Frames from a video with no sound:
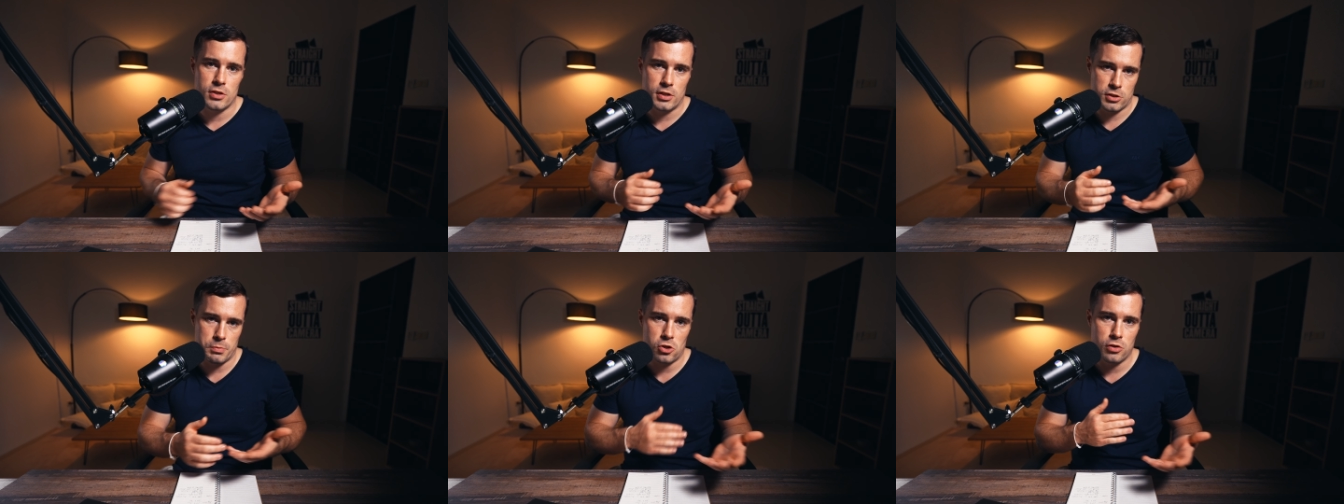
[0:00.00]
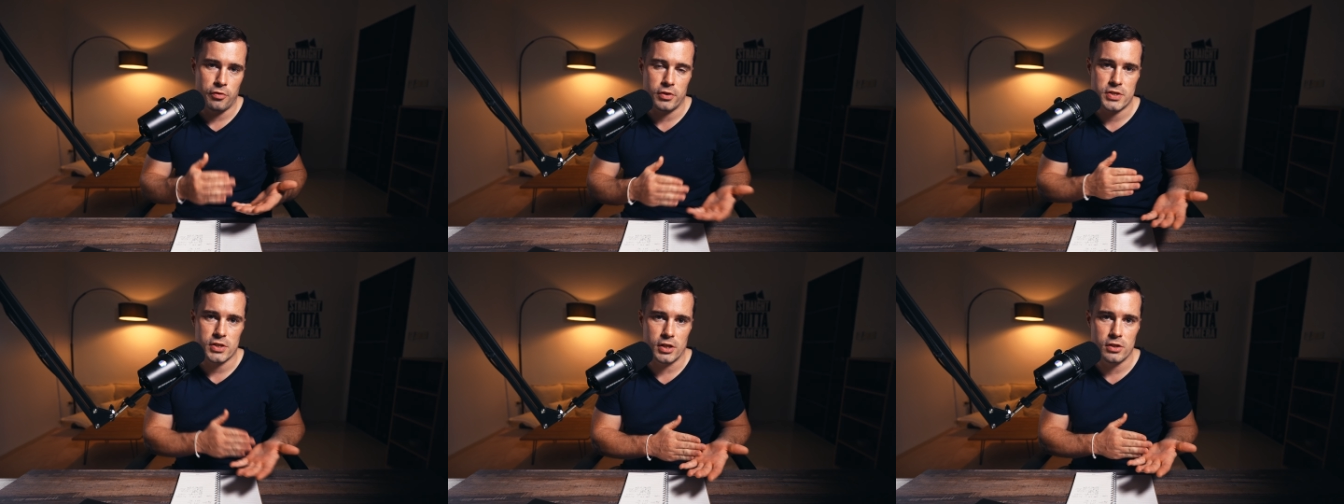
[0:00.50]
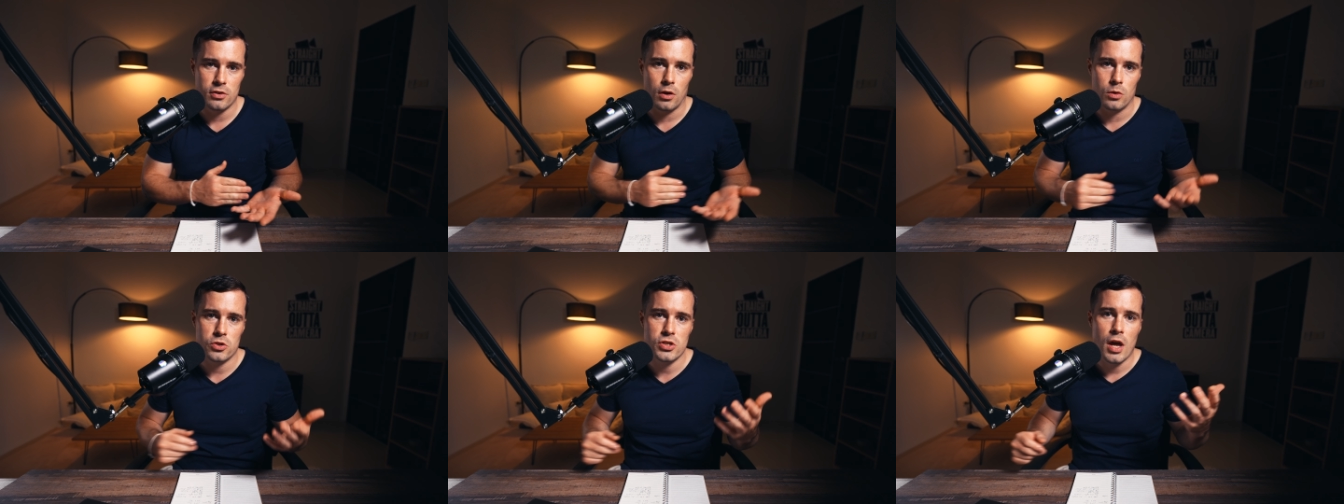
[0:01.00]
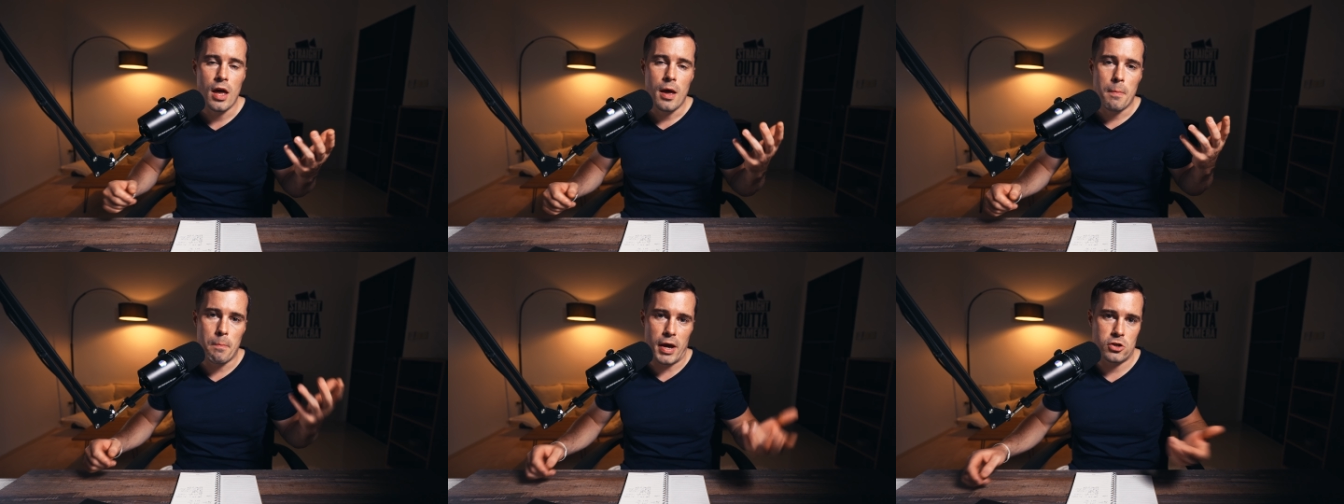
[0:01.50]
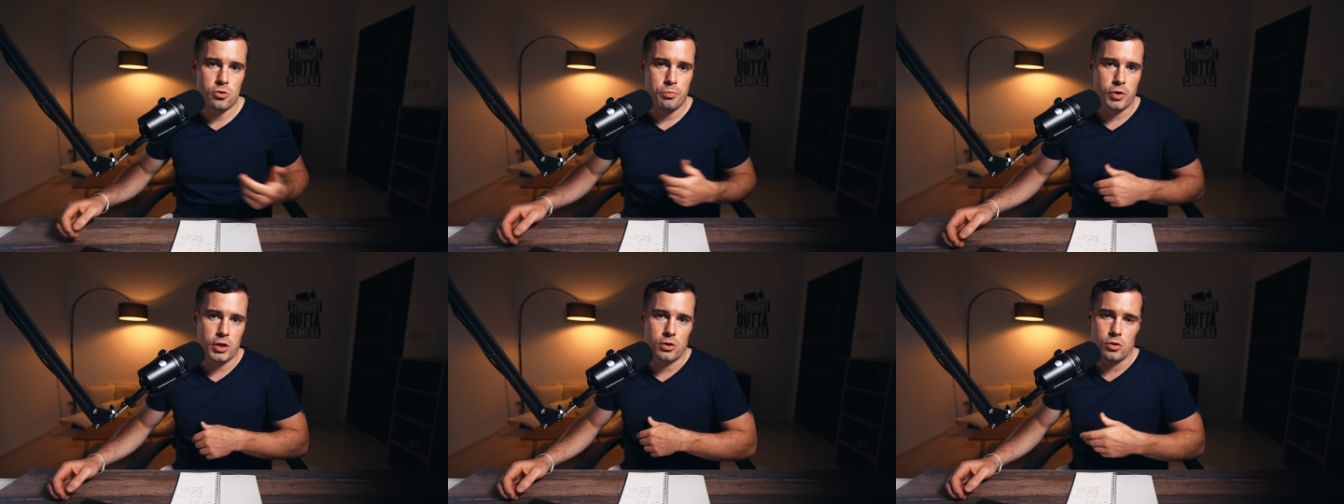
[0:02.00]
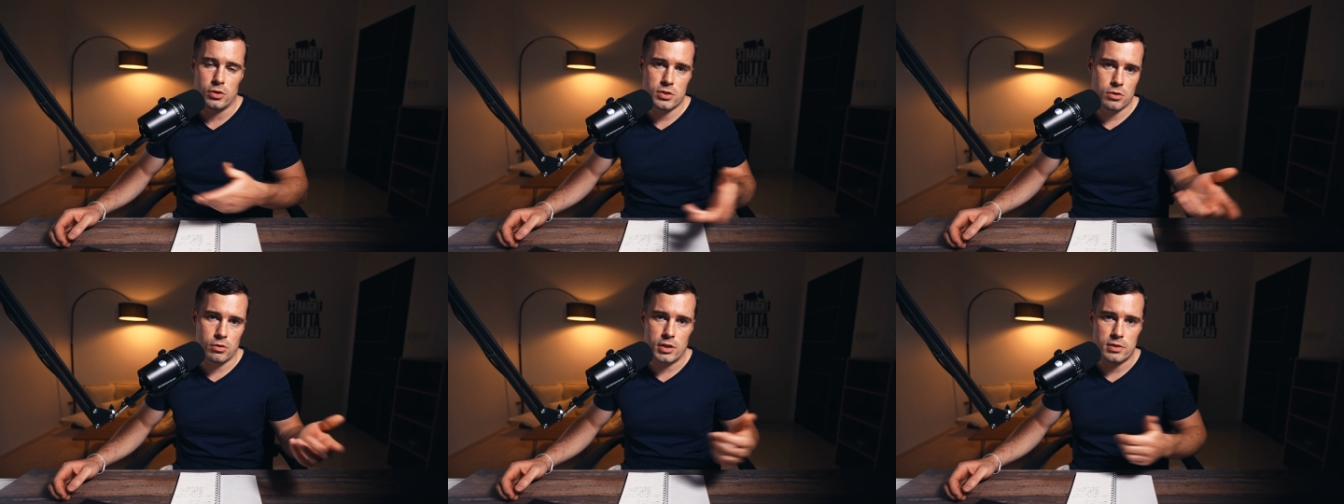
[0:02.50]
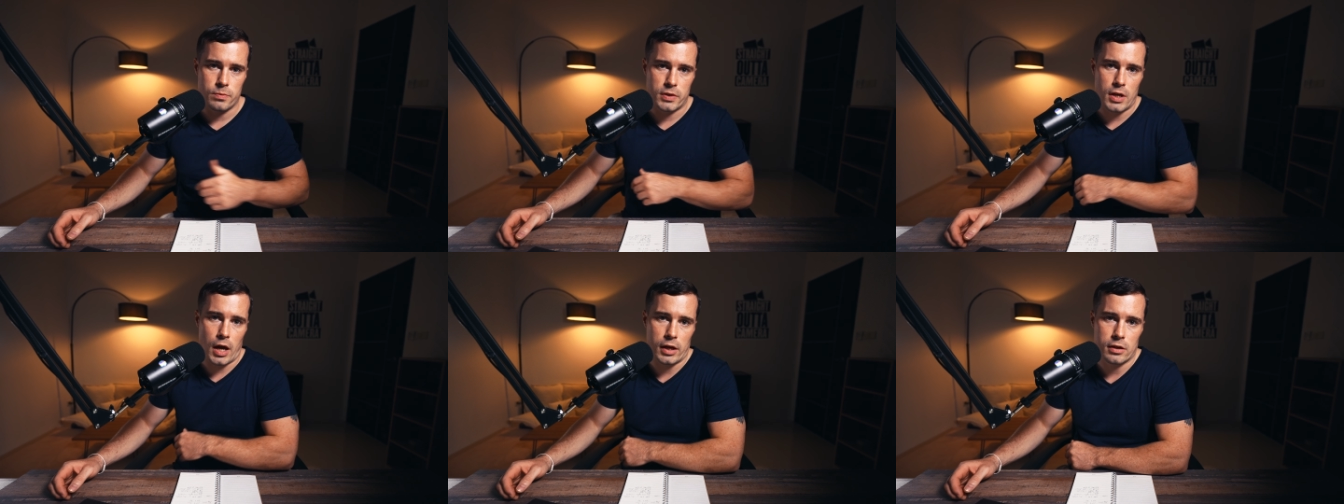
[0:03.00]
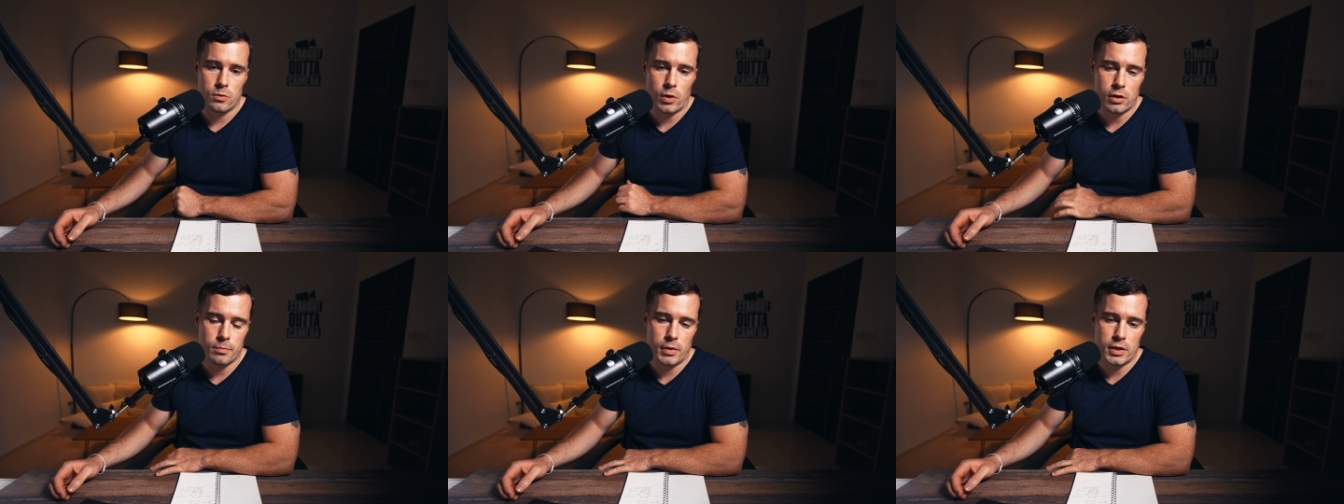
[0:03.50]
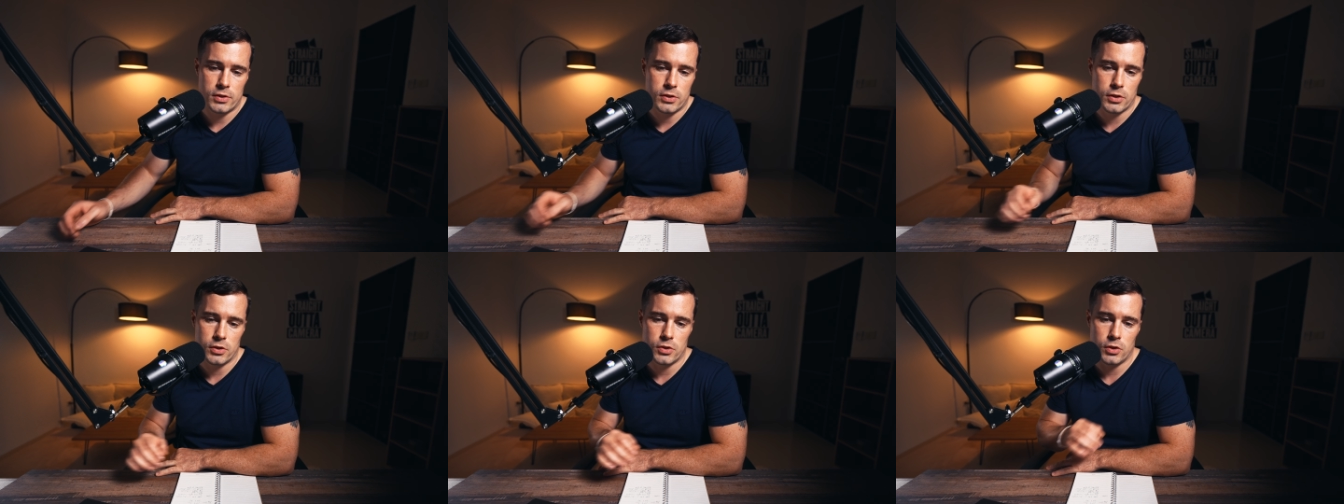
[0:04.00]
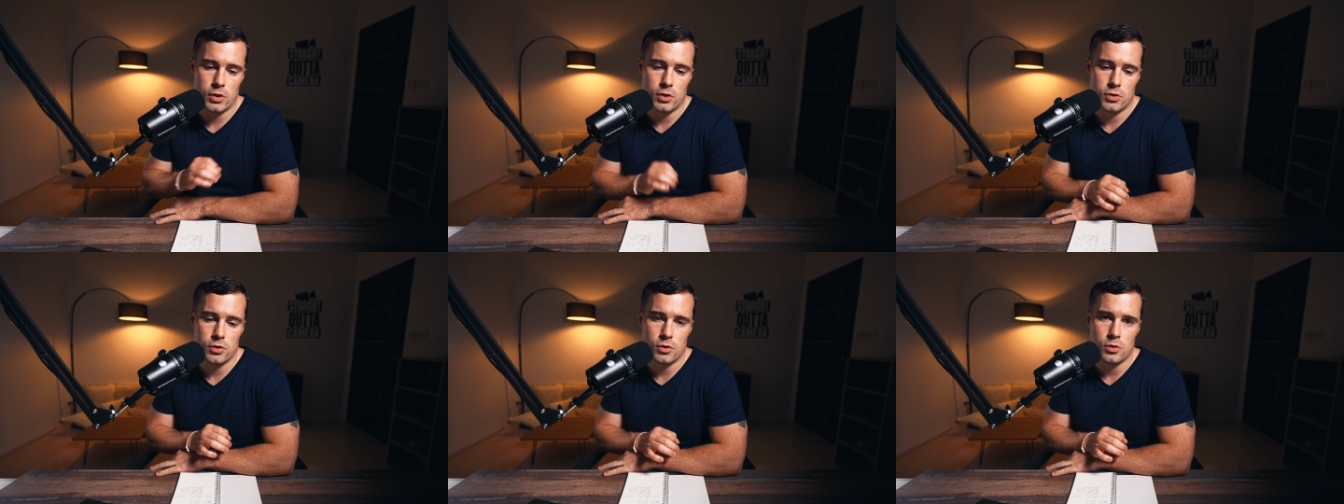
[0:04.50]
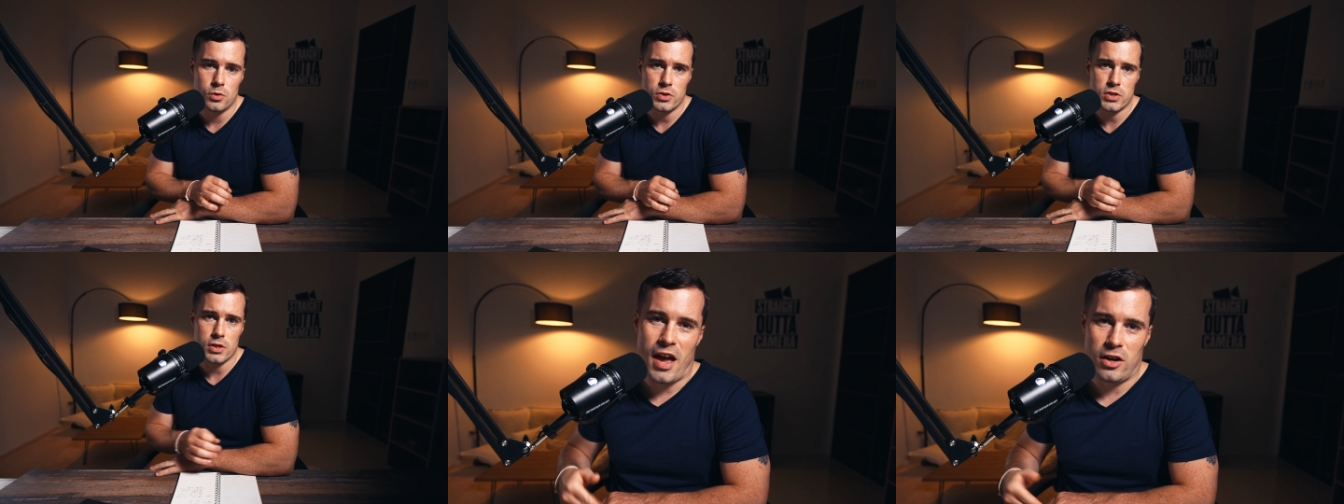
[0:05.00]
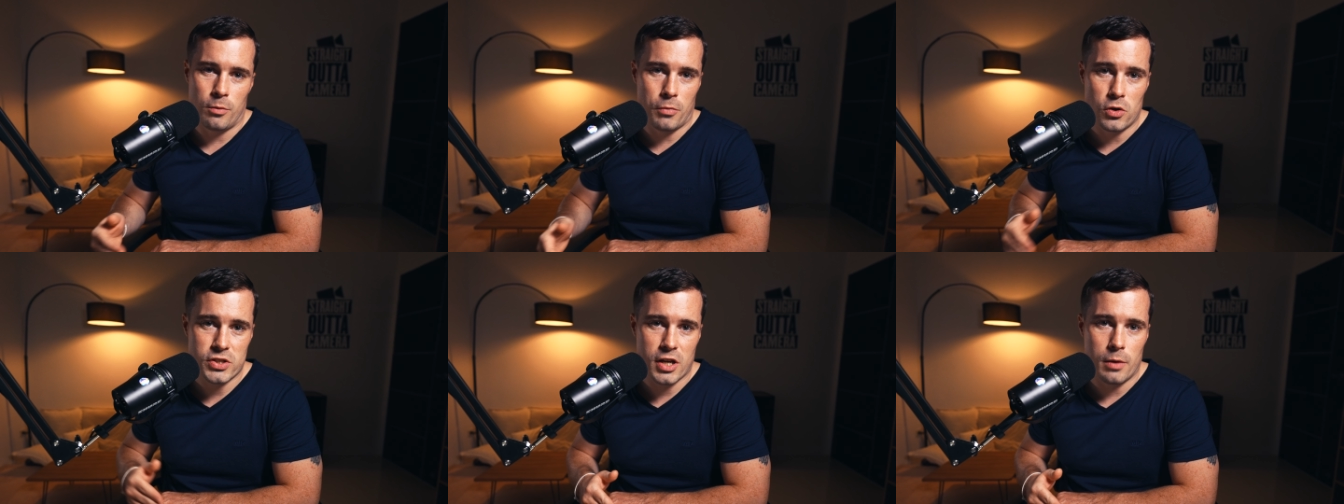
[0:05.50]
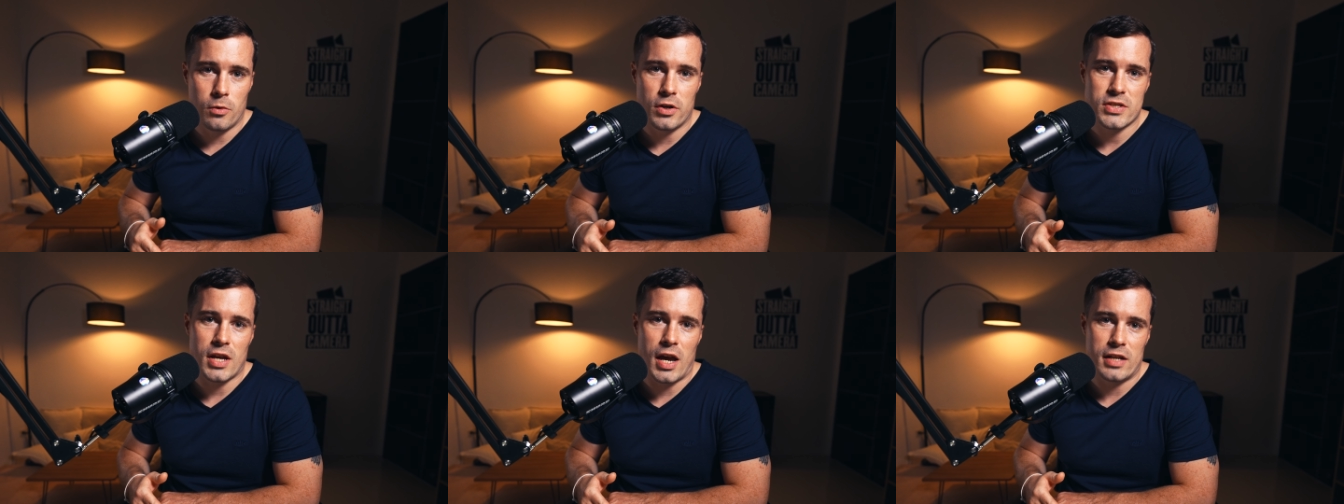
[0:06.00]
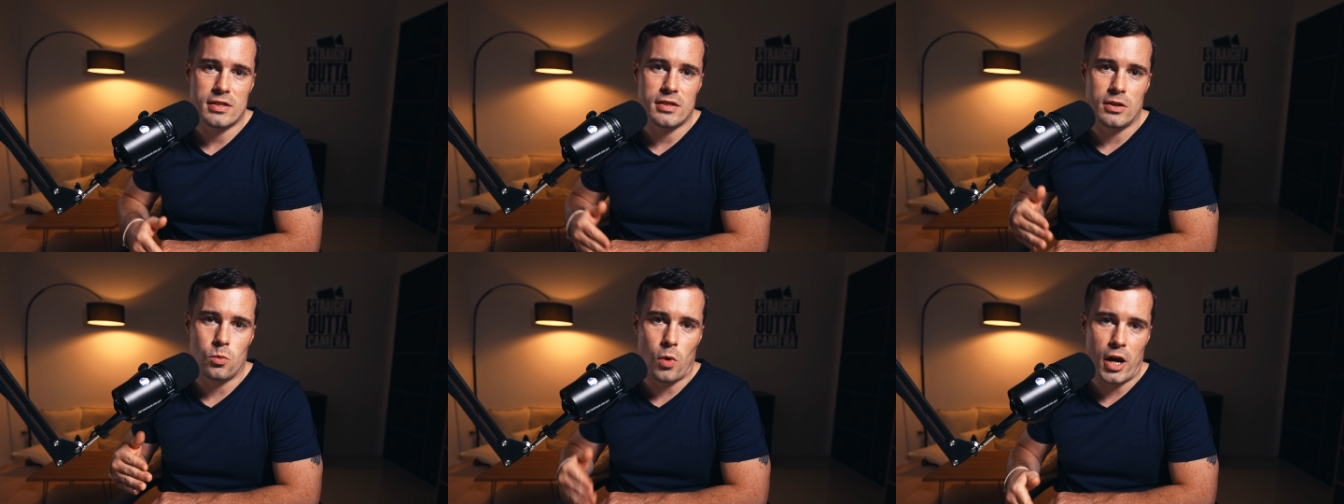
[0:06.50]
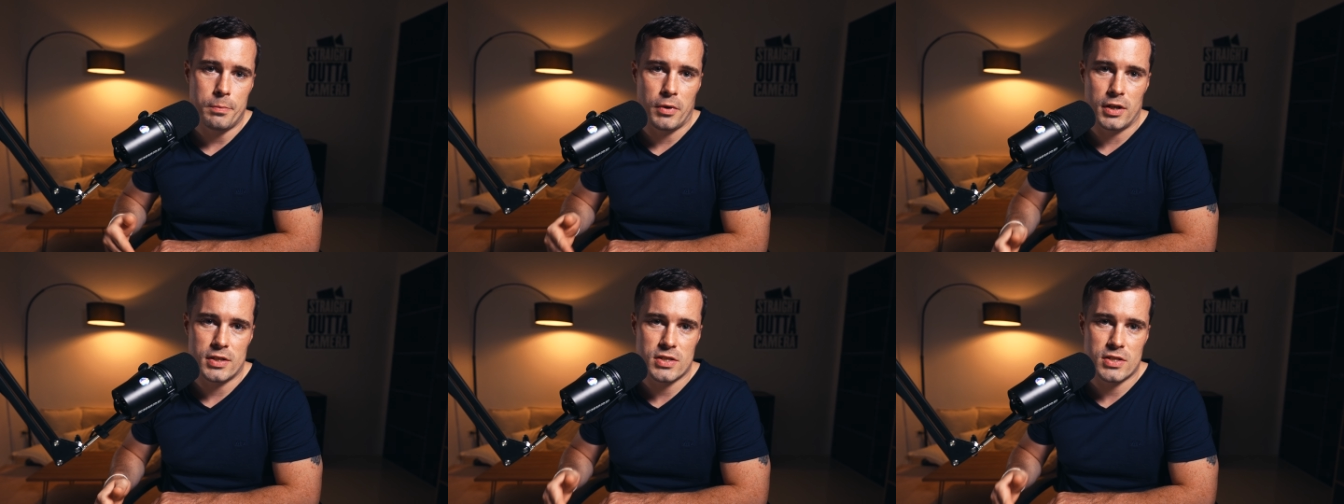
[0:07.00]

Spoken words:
especially for the skin tones, match pretty good. So that's what I can recommend here to use. And on both cameras, I had the white balance